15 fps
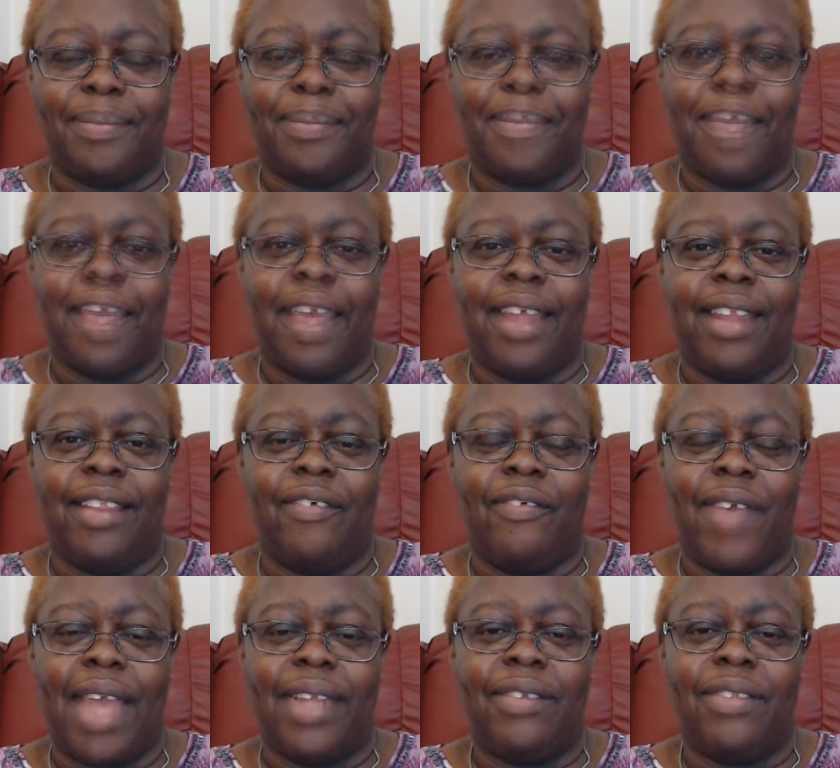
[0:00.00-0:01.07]
And the
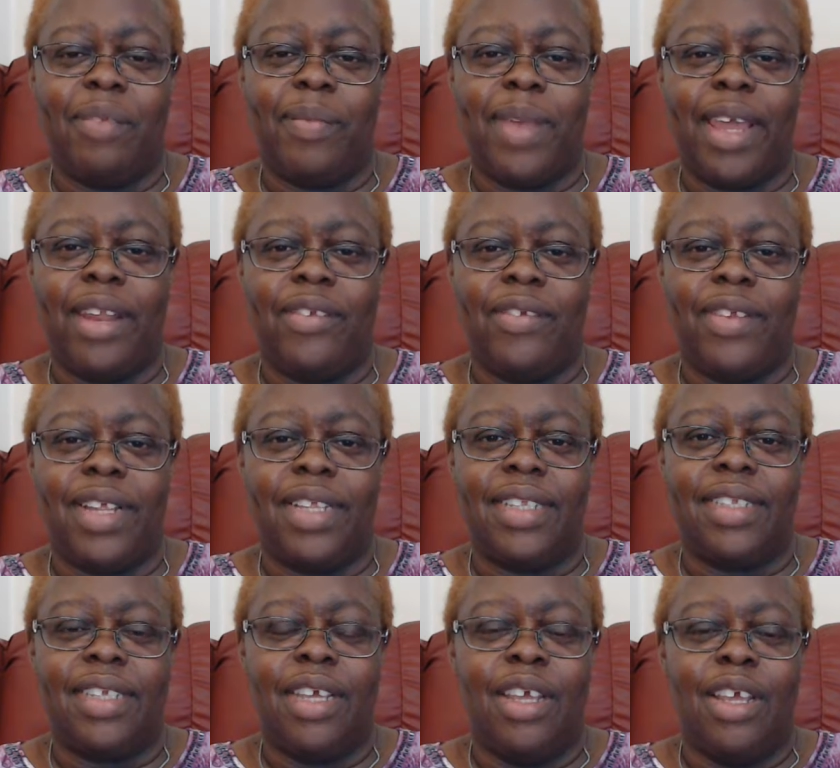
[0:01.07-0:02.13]
fact of the matter is,
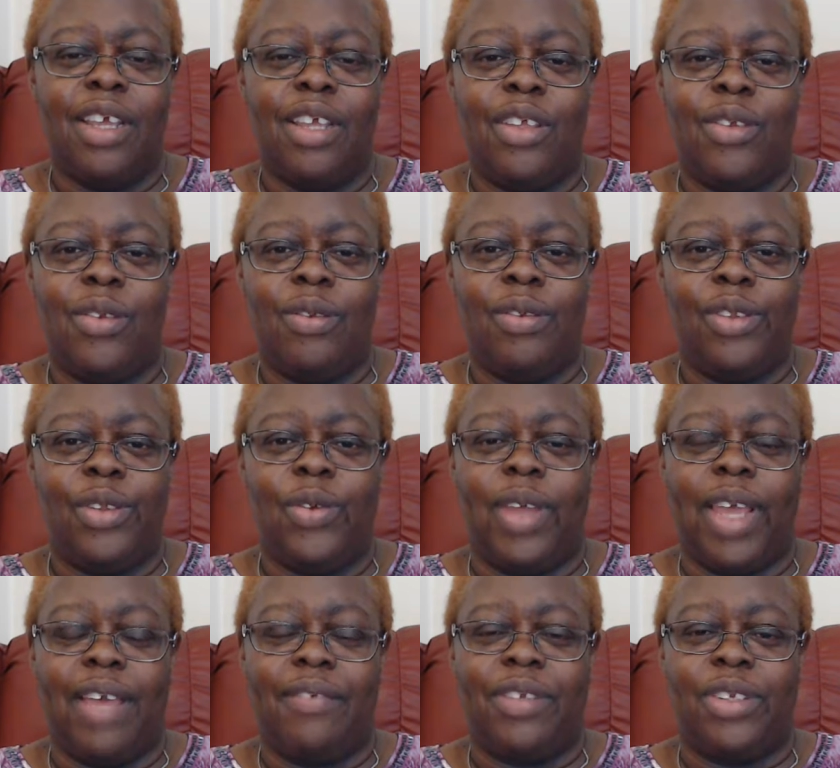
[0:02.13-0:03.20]
you do
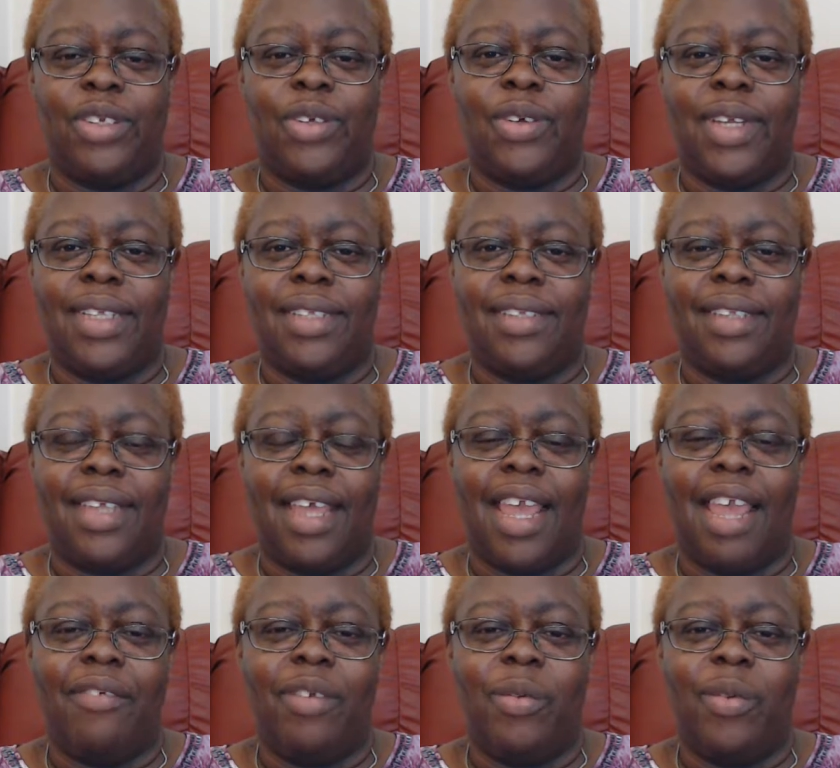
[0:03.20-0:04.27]
have a choice.
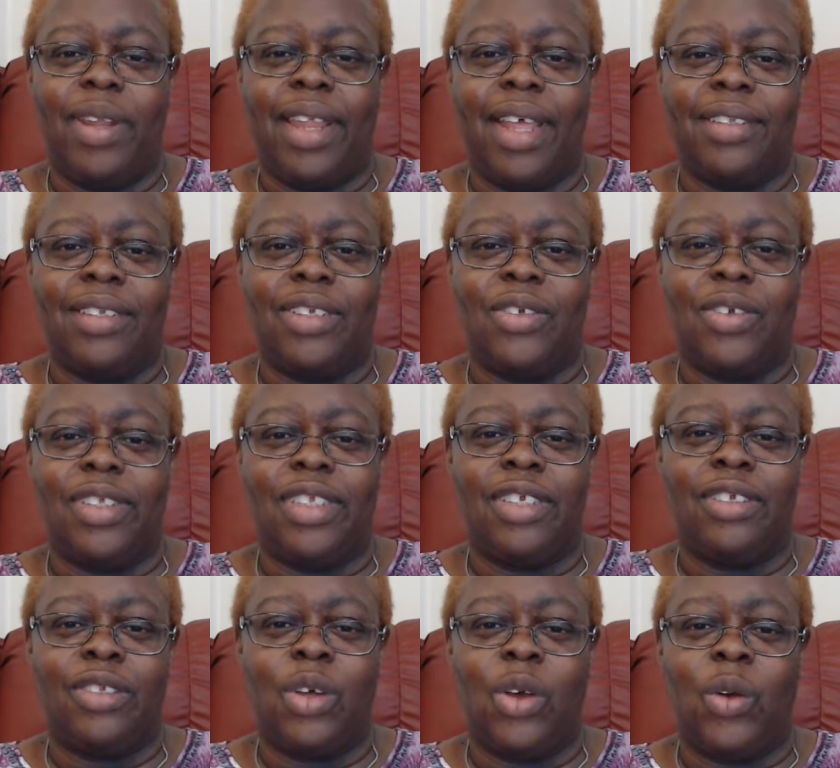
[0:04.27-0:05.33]
Everyone has a choice. There's
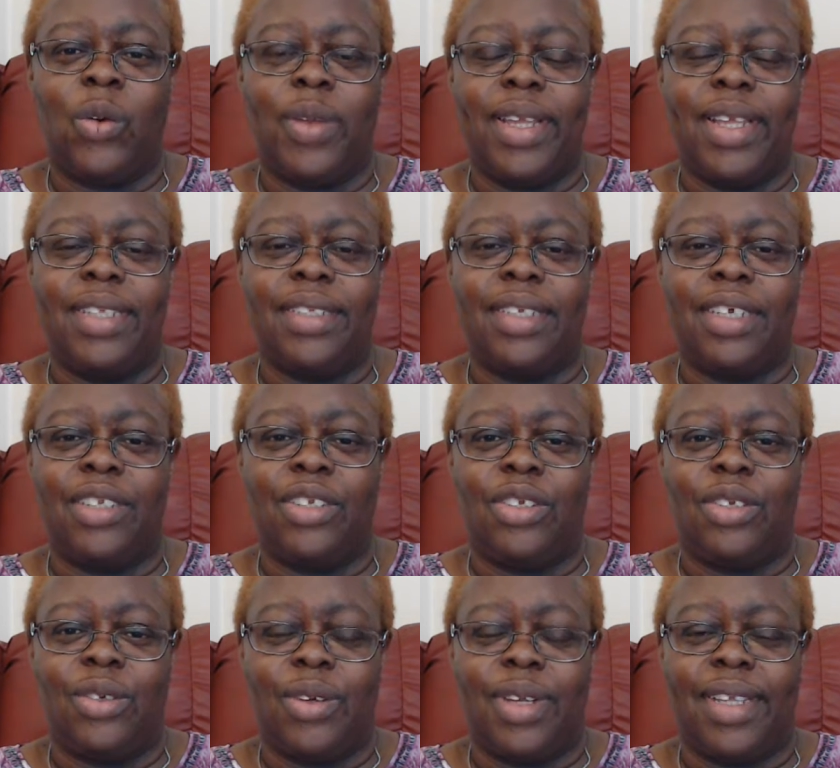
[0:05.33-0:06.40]
always a
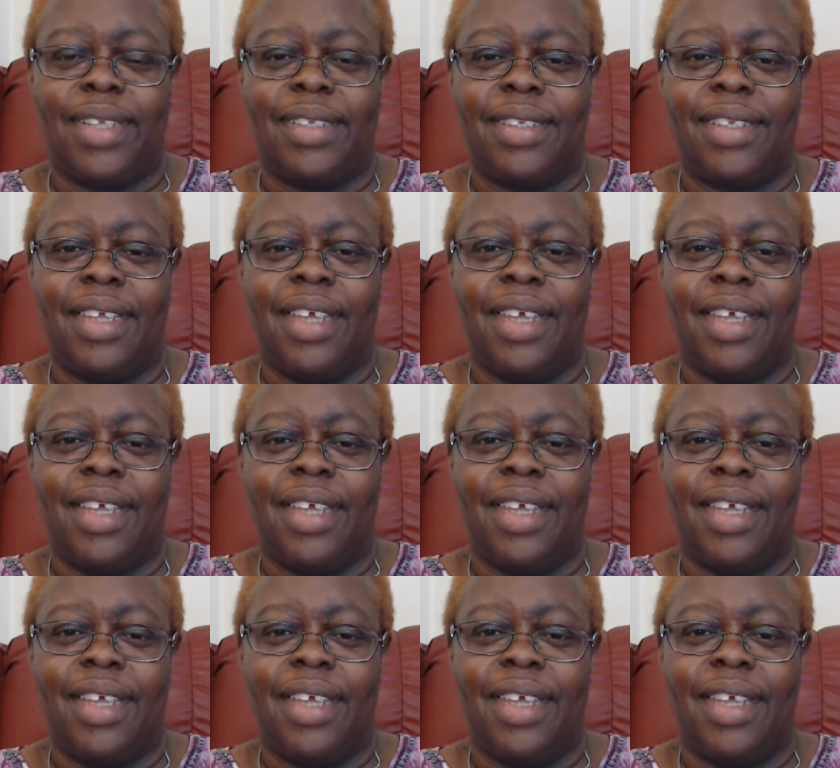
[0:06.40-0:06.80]
choice.